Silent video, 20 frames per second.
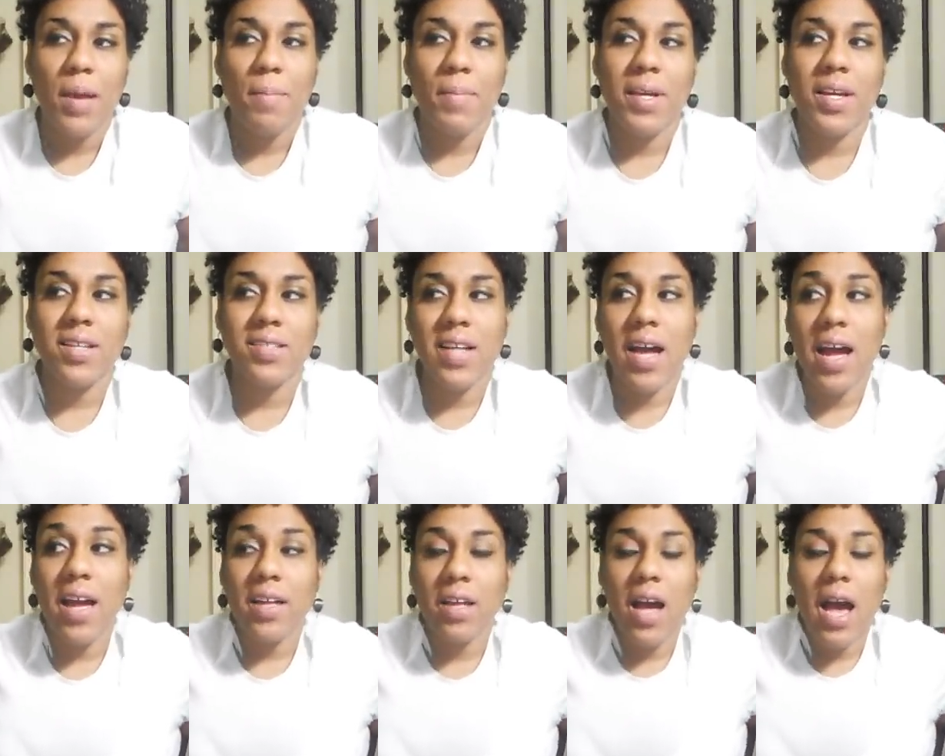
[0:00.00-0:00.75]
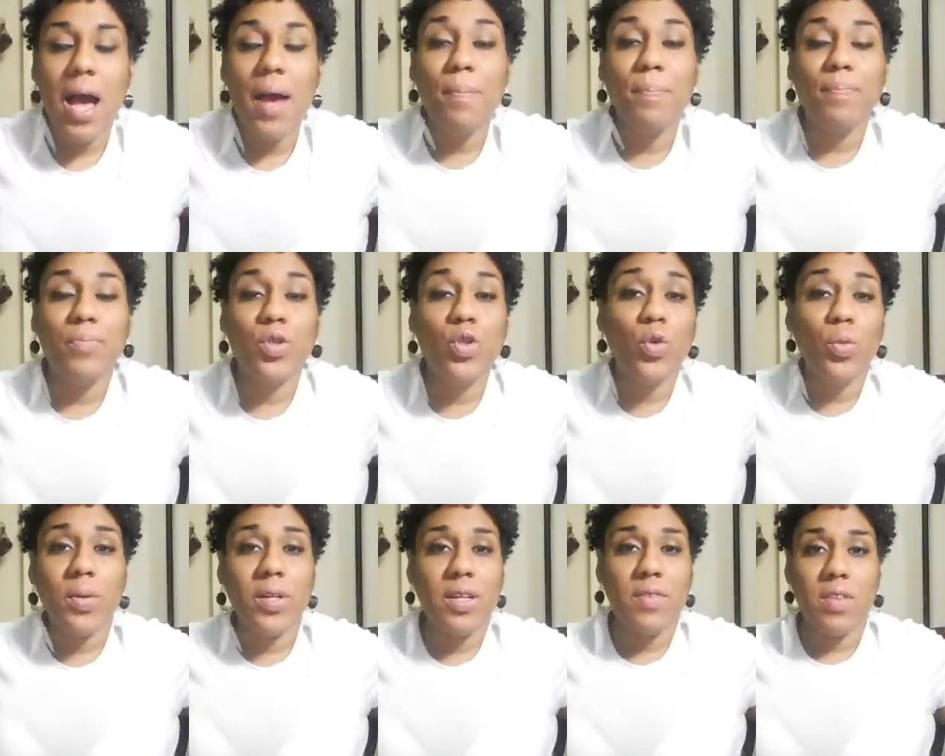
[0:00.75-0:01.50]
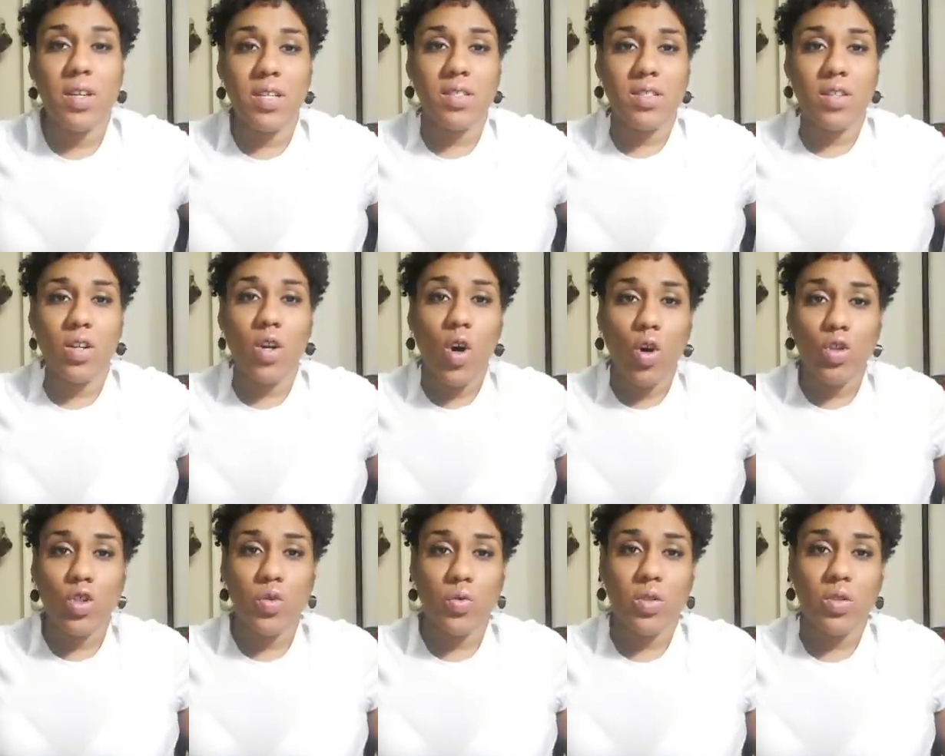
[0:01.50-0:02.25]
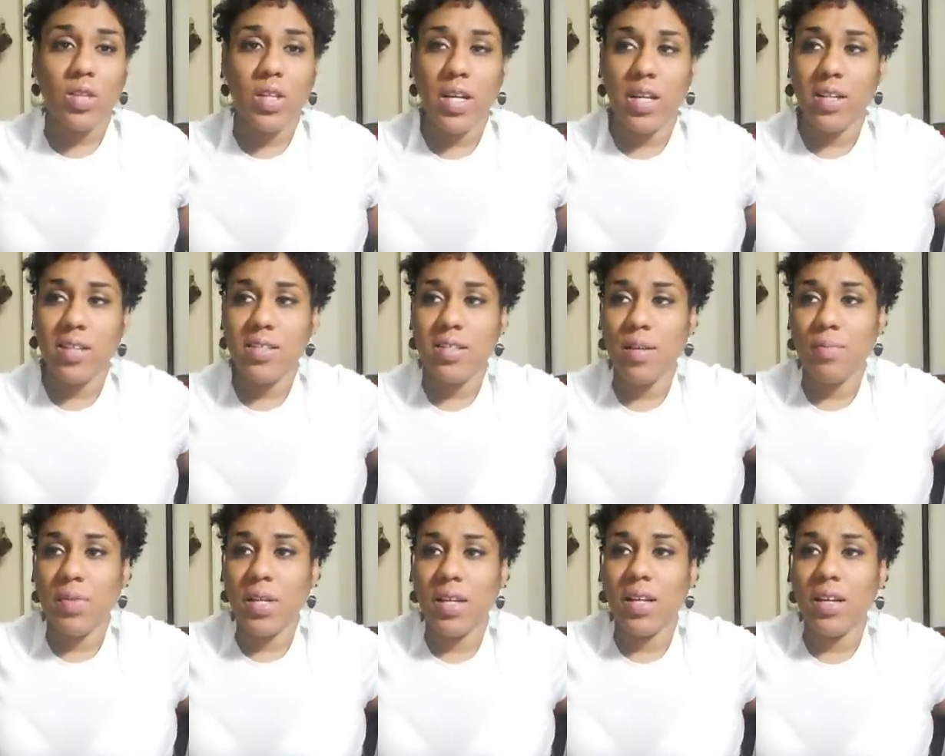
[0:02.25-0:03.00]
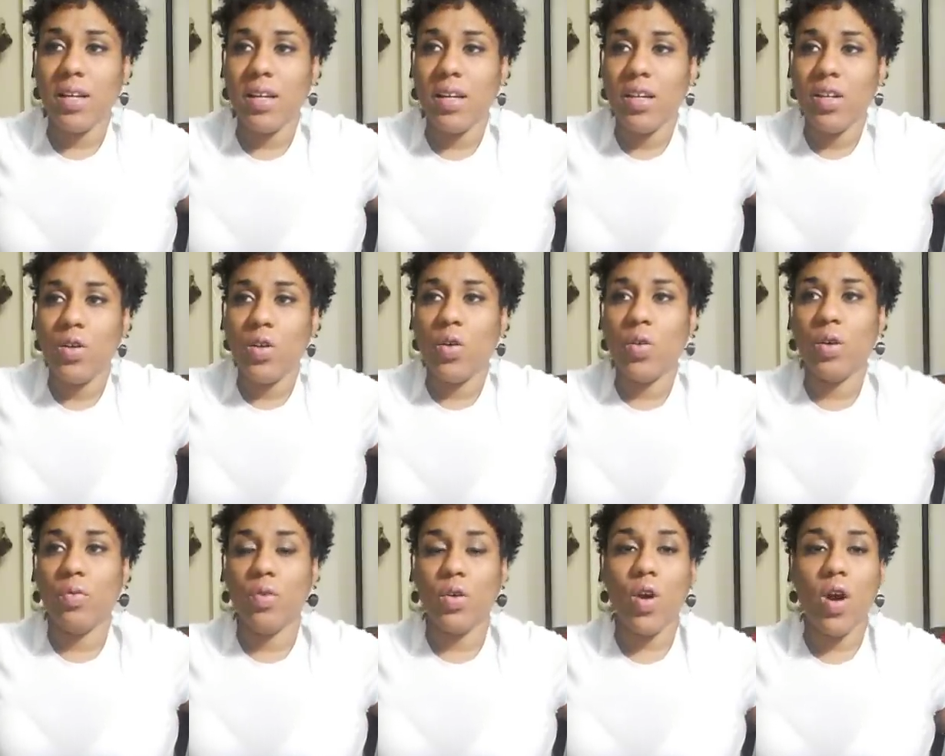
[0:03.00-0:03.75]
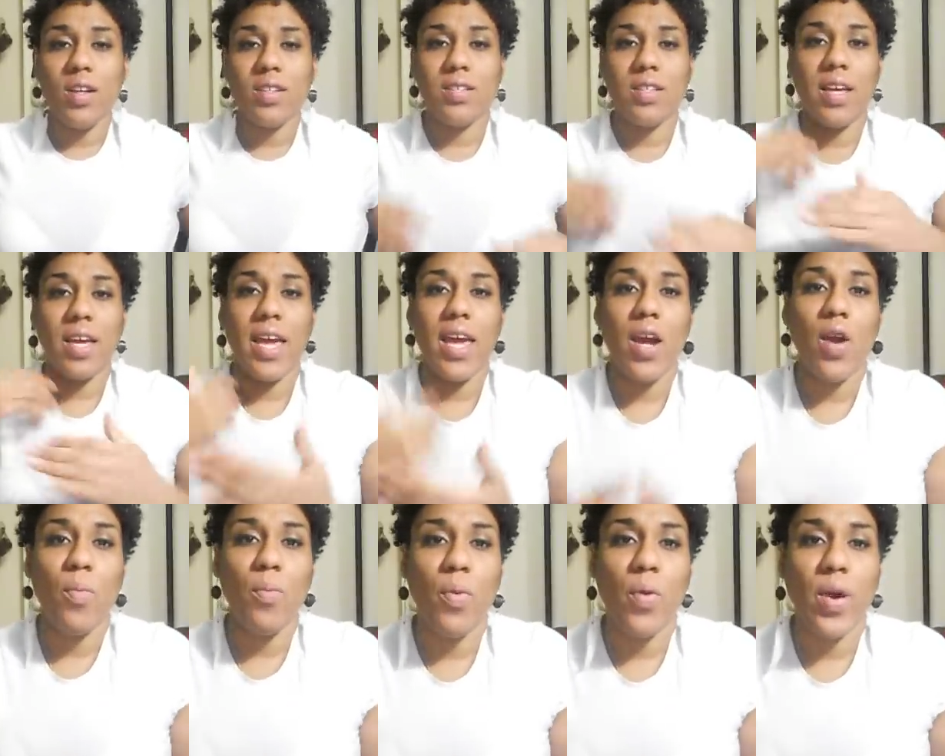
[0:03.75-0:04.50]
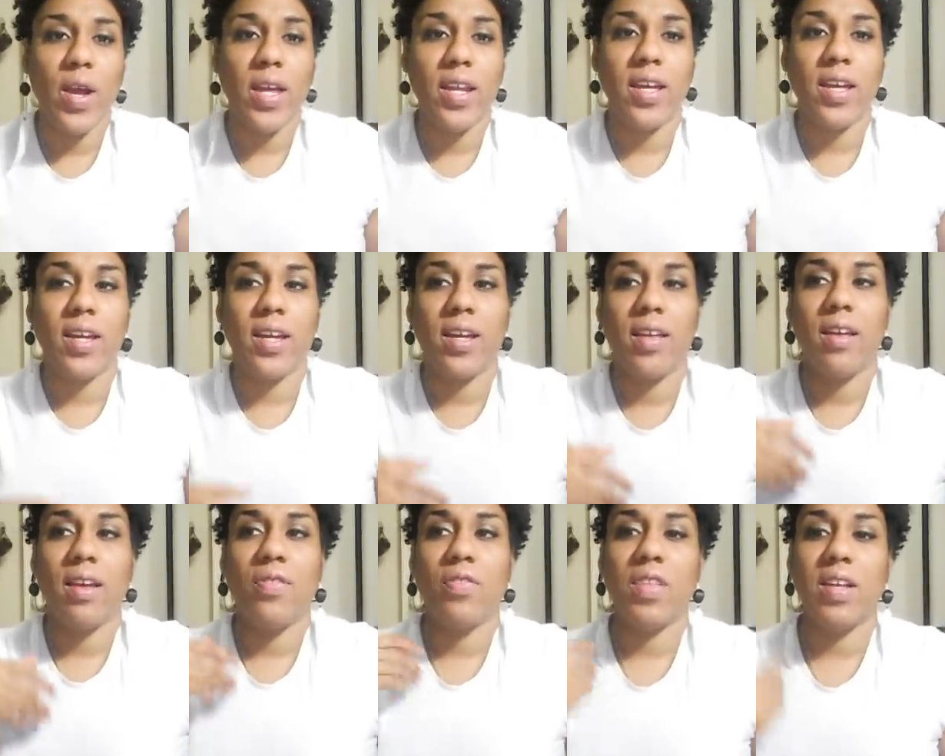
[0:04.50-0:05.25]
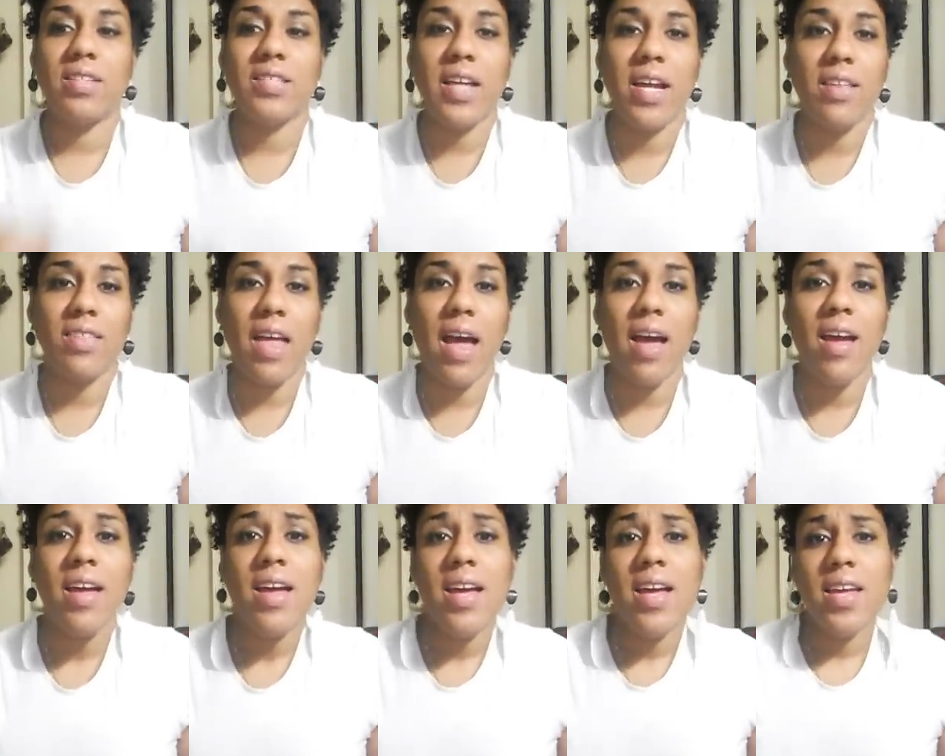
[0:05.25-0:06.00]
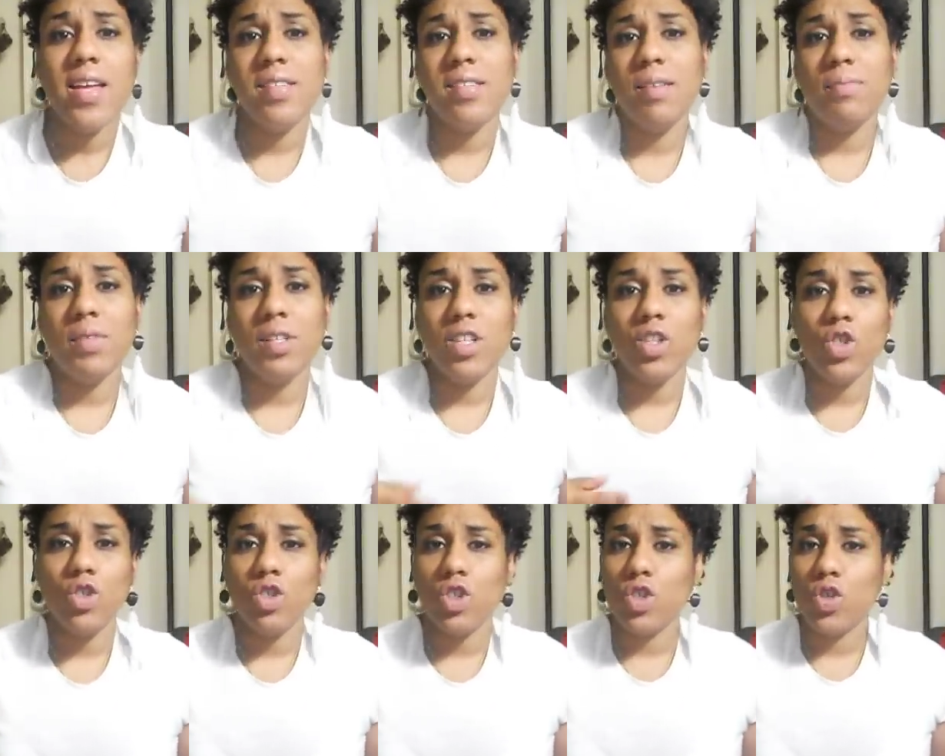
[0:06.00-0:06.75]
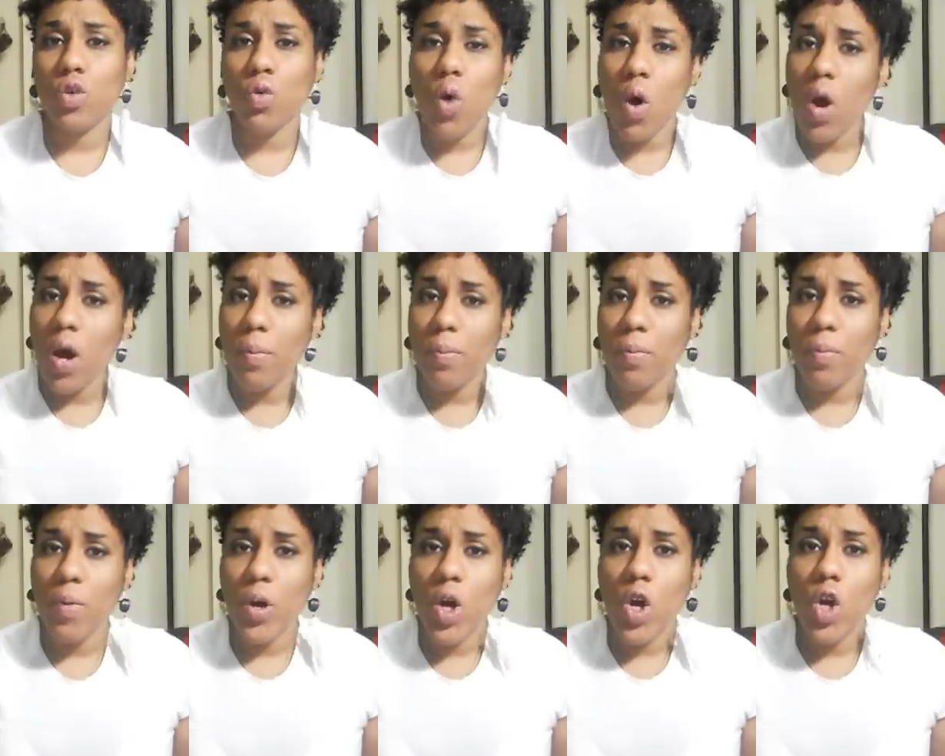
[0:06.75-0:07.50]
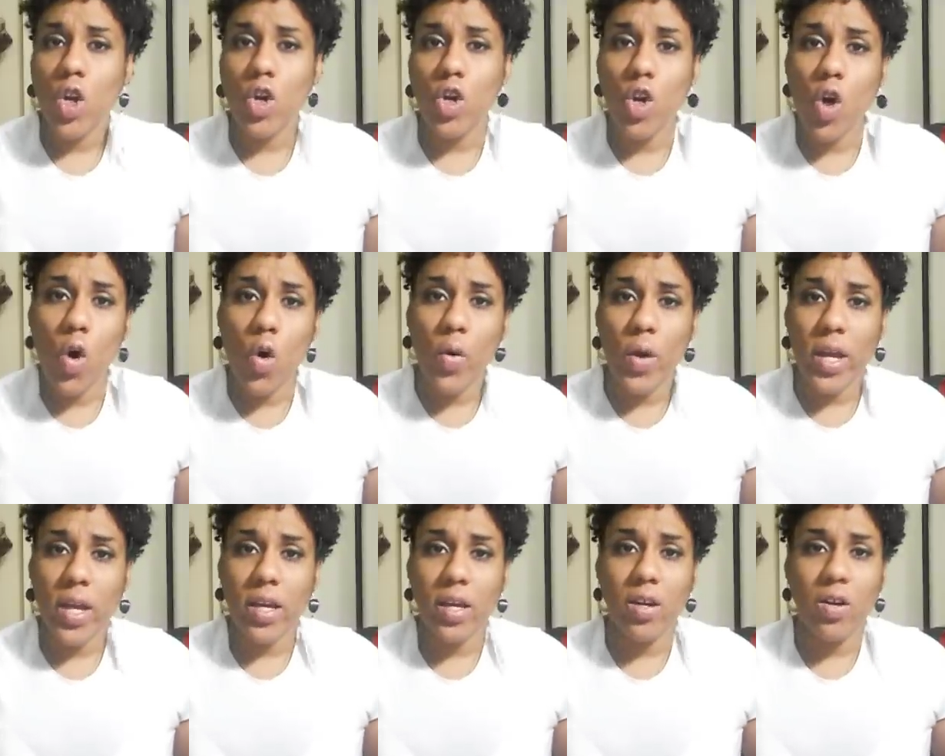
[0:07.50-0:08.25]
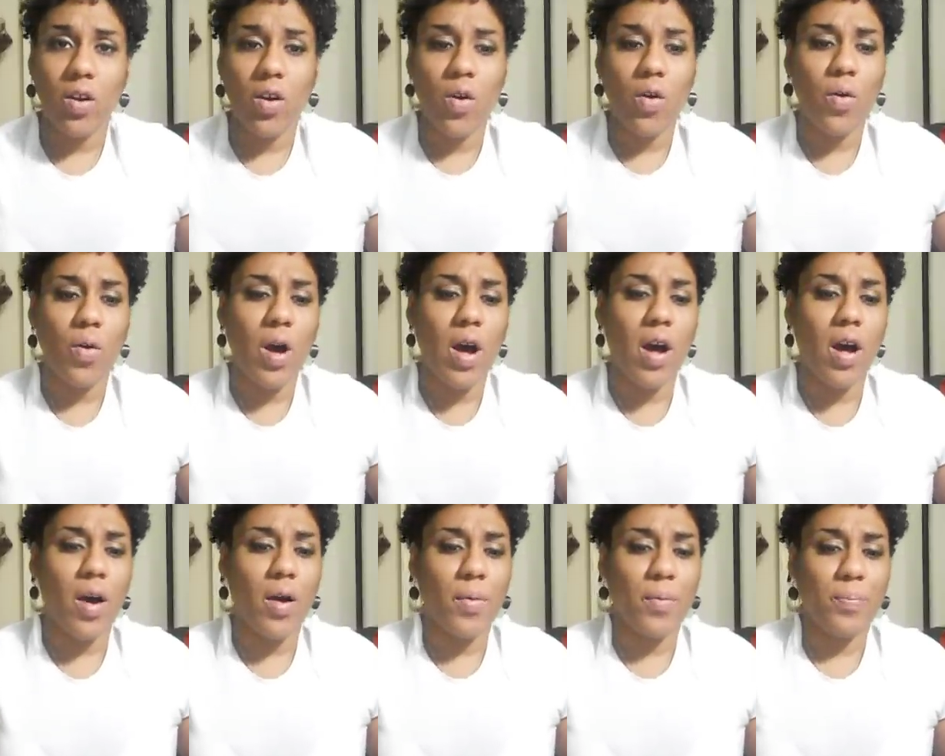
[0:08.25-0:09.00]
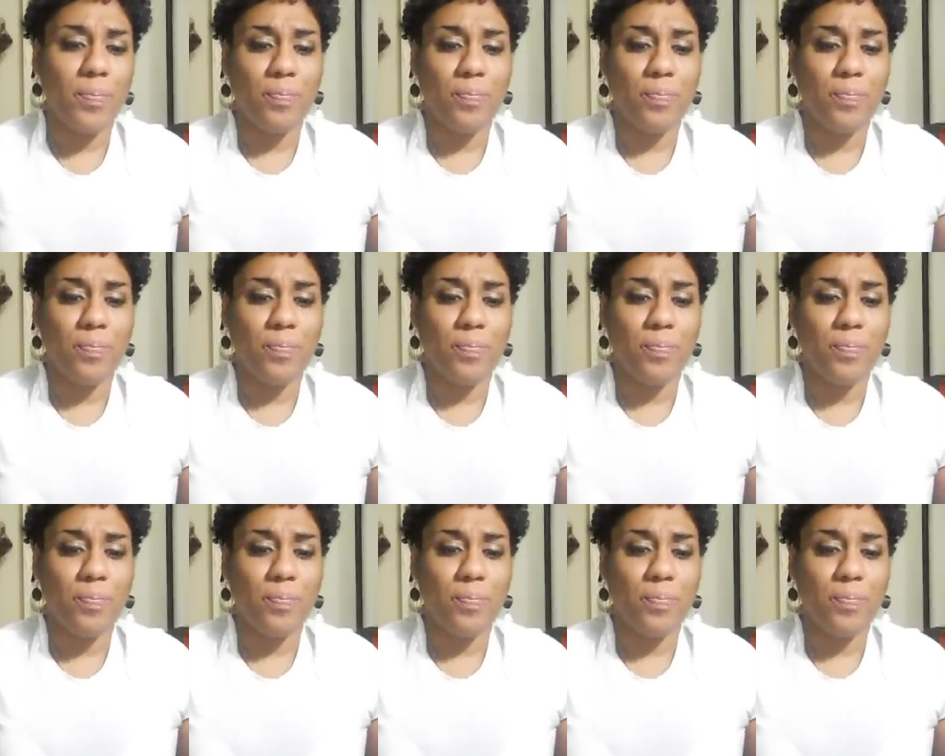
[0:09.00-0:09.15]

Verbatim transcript: Because I, I do believe that it's a cultural thing. It's something, uh, you know, in regards to hair braiding and, and things like that. It's something that you just grow up knowing, you know. Um,